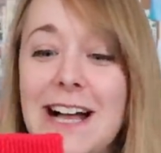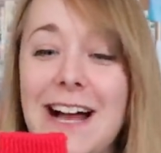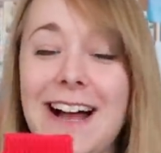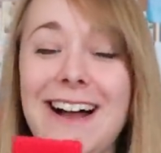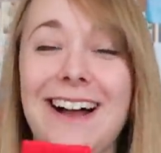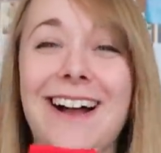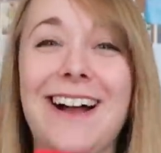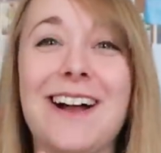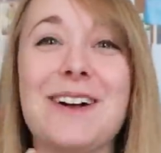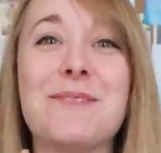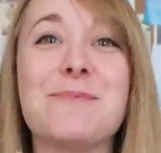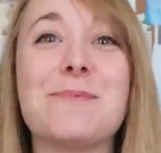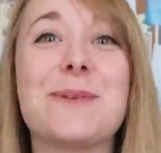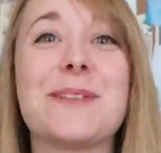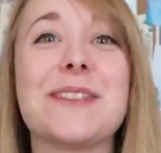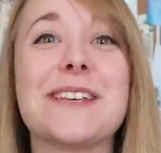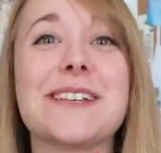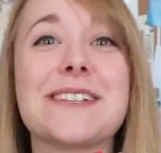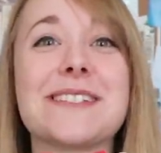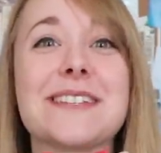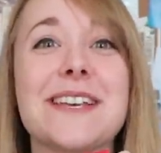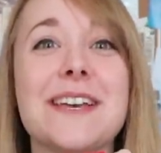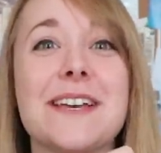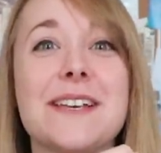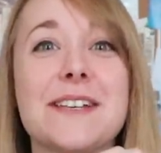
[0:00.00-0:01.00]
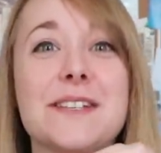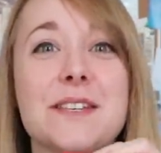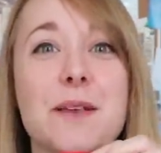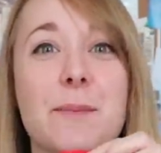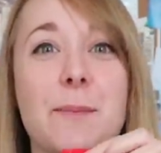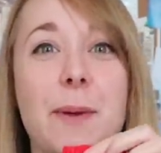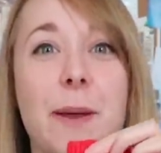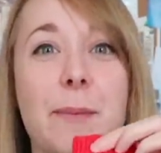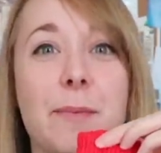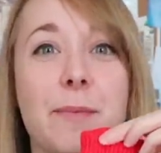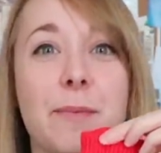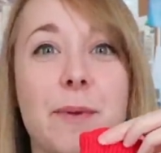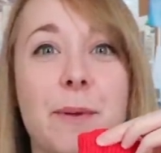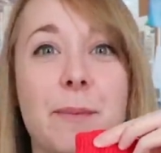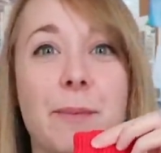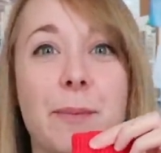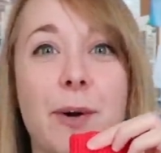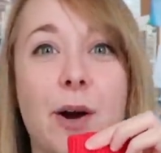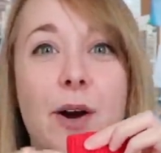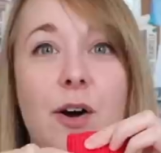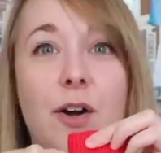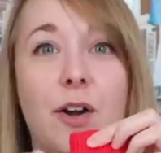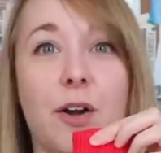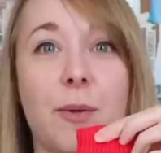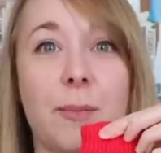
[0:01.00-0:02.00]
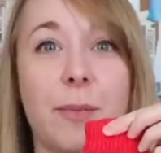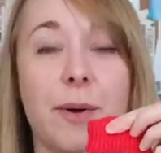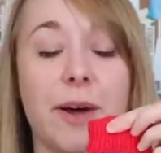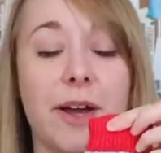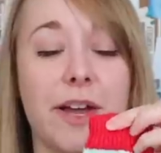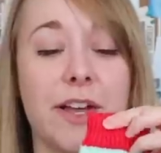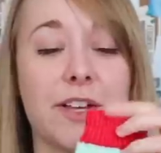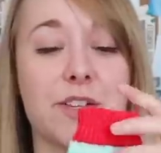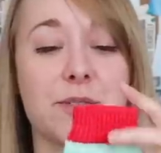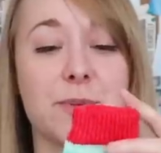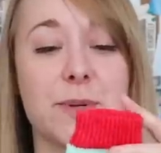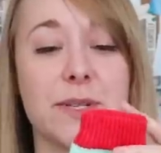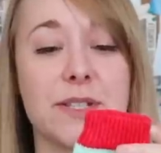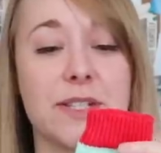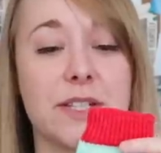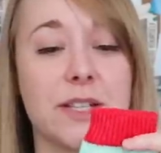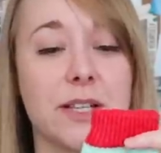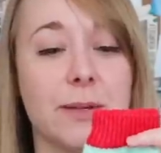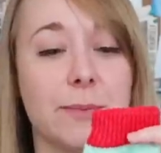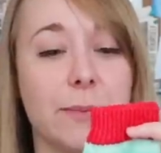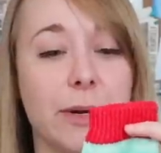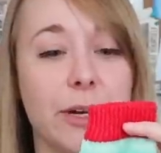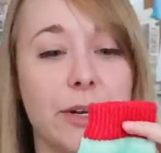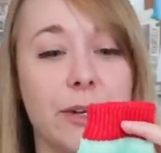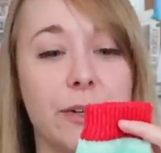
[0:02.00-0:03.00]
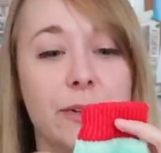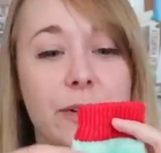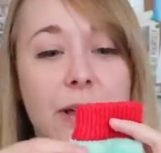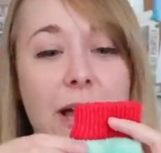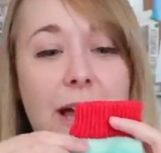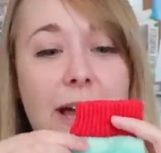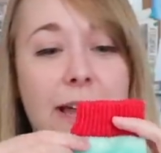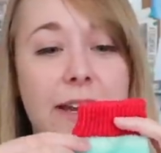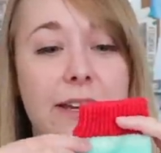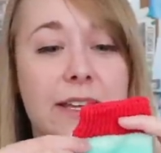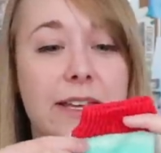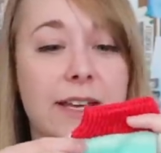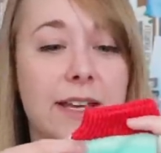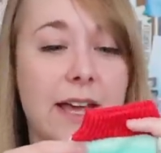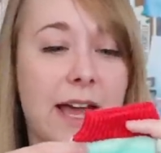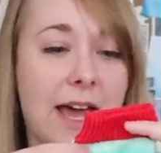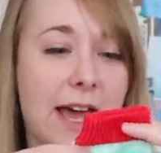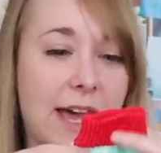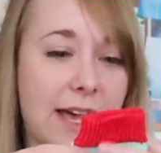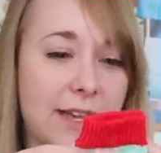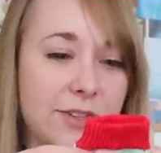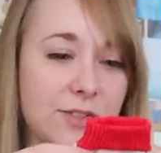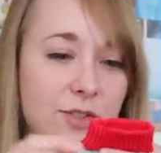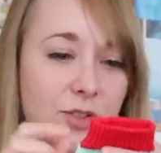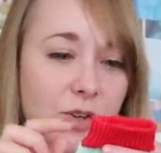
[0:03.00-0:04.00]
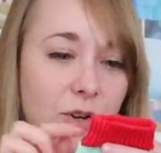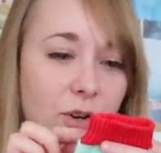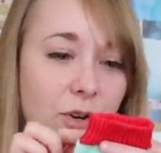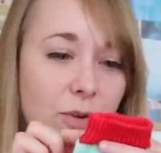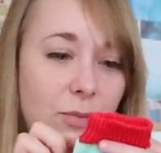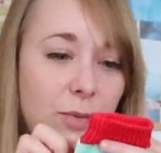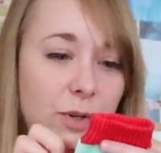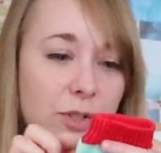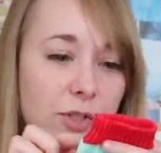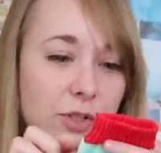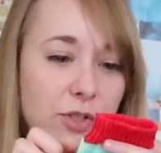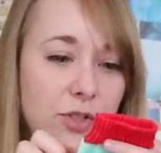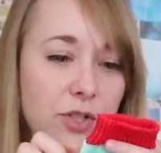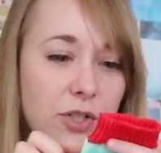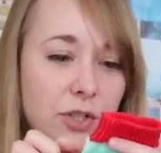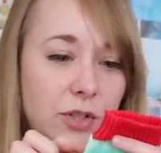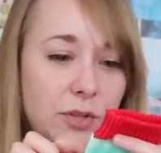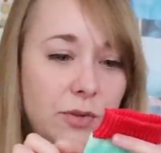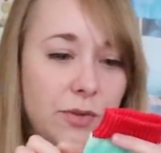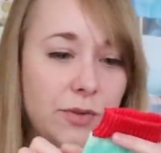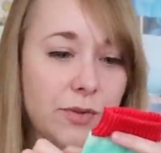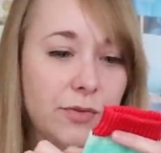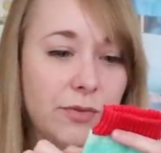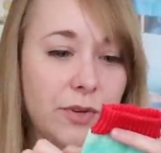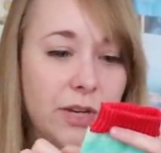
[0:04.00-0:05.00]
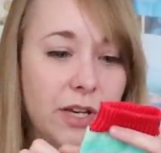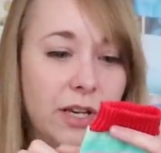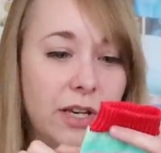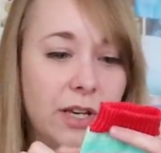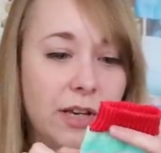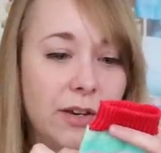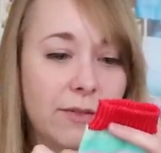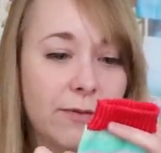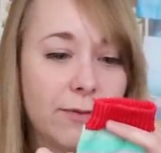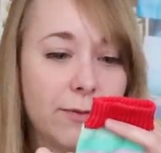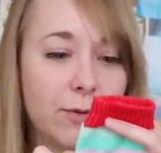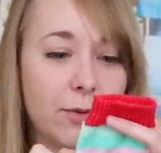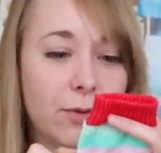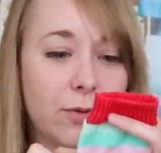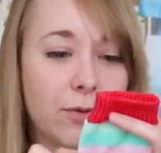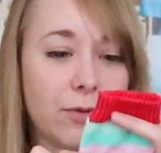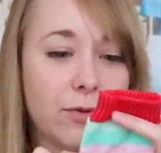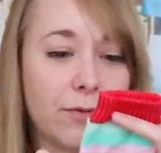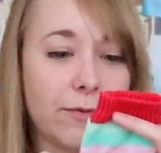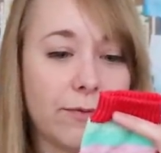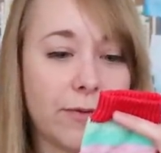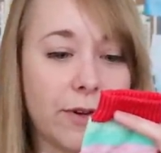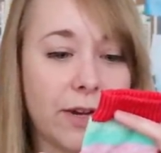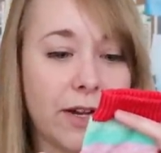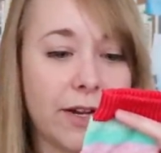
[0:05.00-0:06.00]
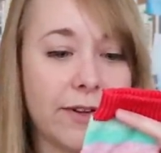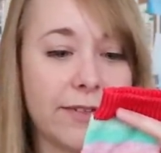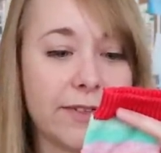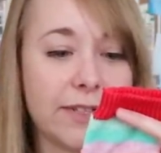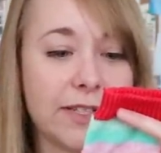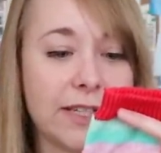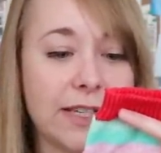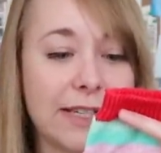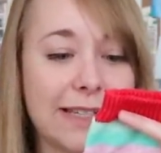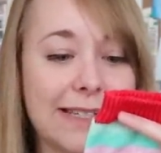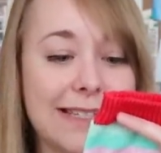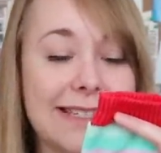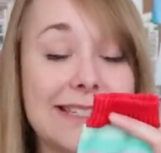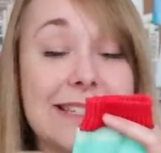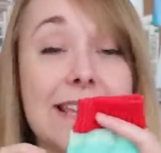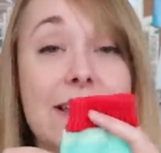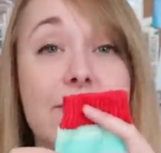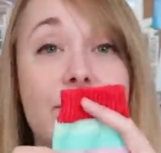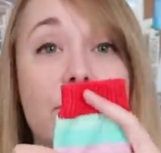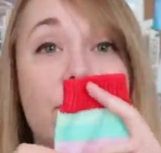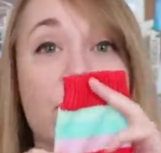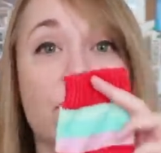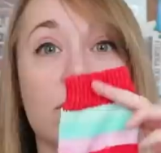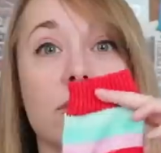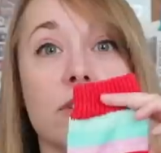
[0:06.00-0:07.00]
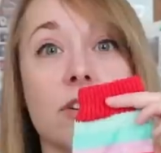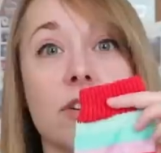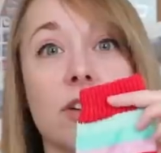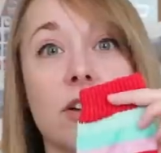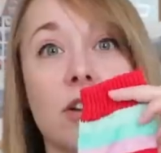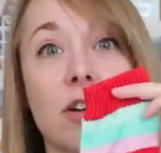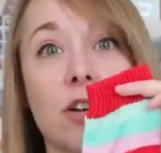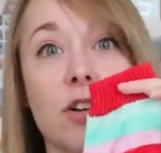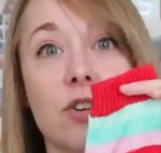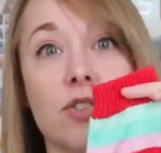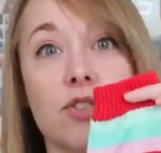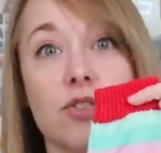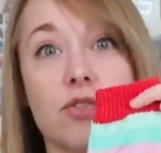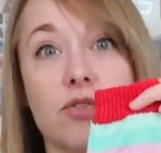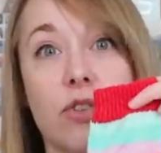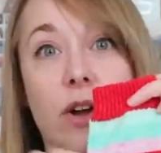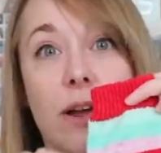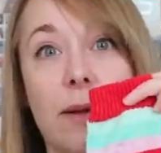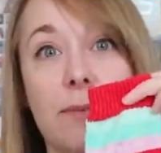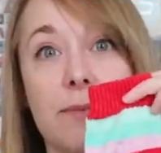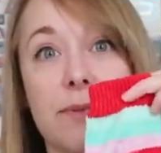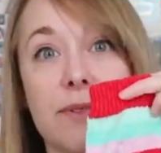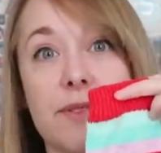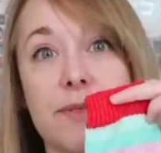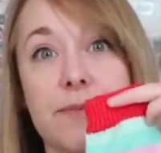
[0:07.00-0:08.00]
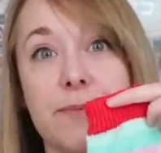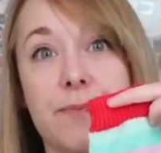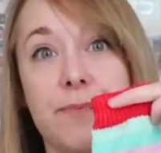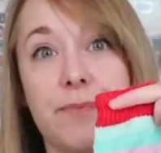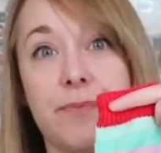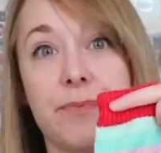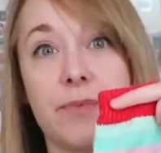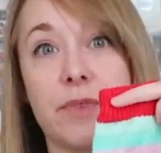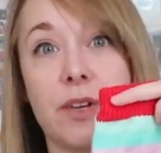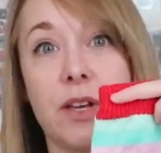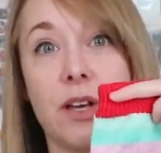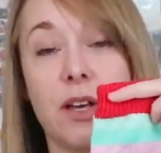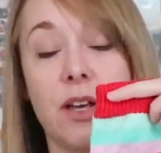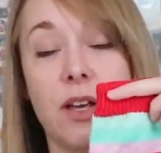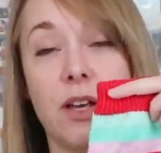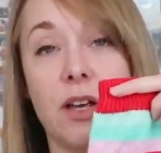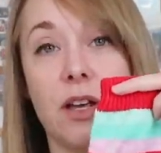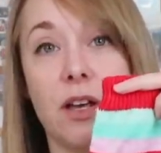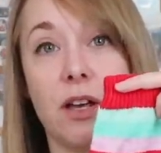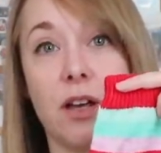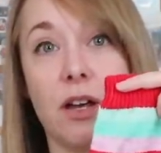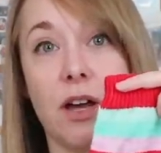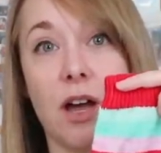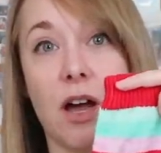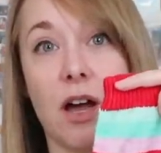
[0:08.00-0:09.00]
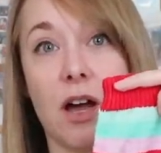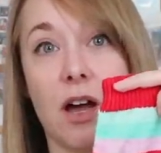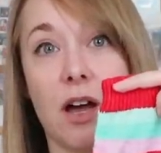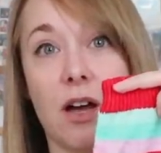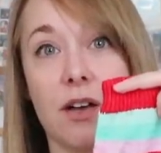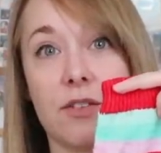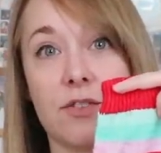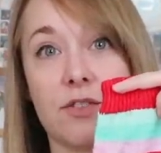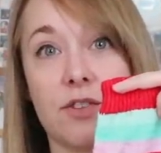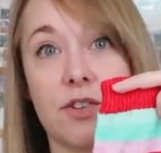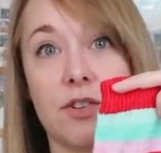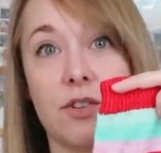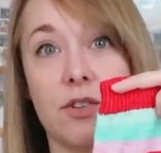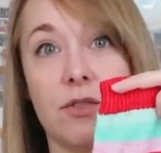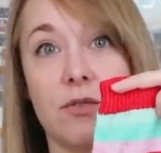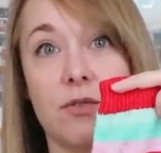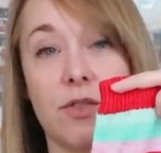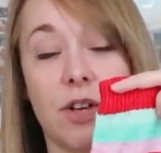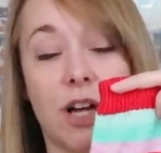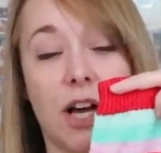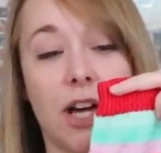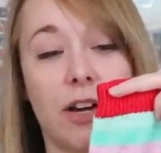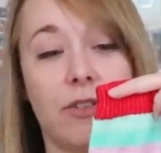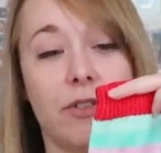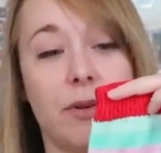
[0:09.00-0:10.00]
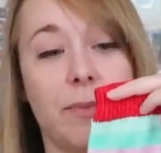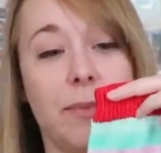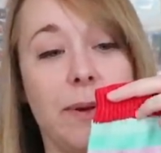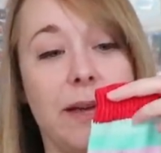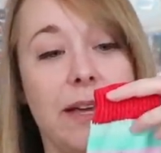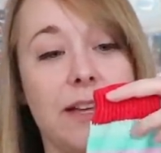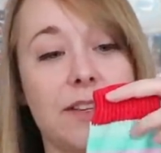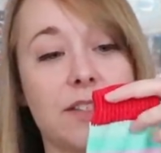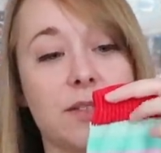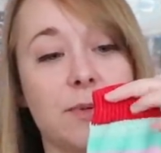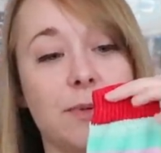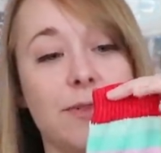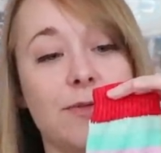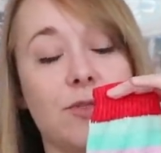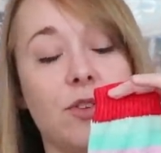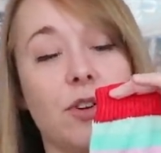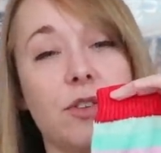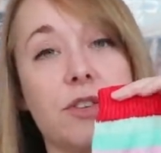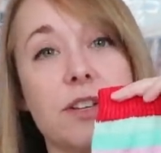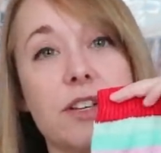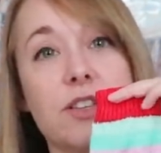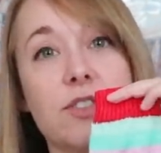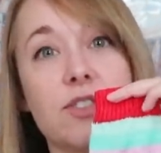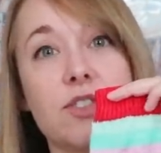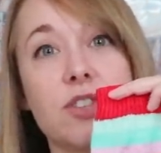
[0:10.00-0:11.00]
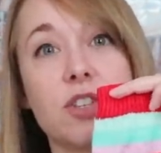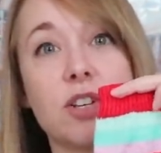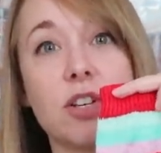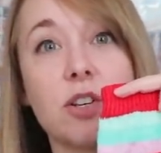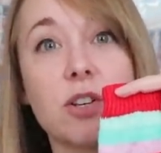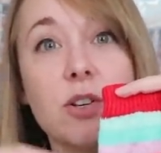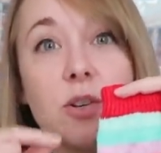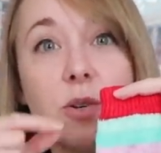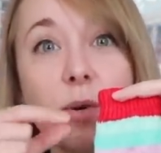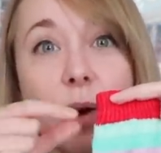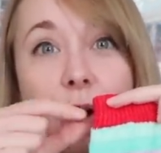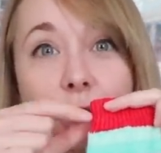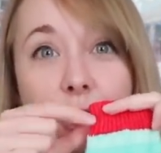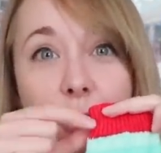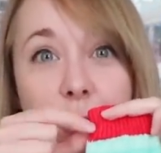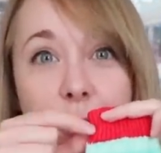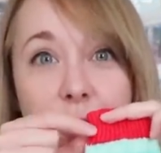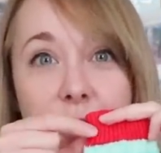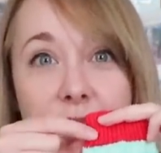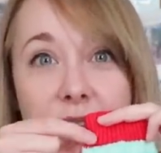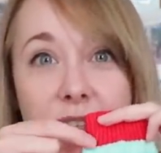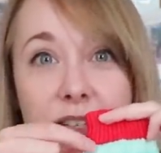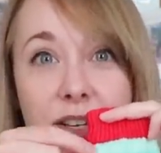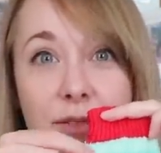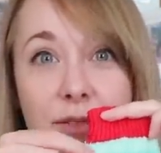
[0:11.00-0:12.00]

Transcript: But this is Peppermint Bark by Twisted Limone, and it has got 1, 2, 3, 4, 5, 6, 7 stripes to the colour repeat. So we've got these two, I hope you can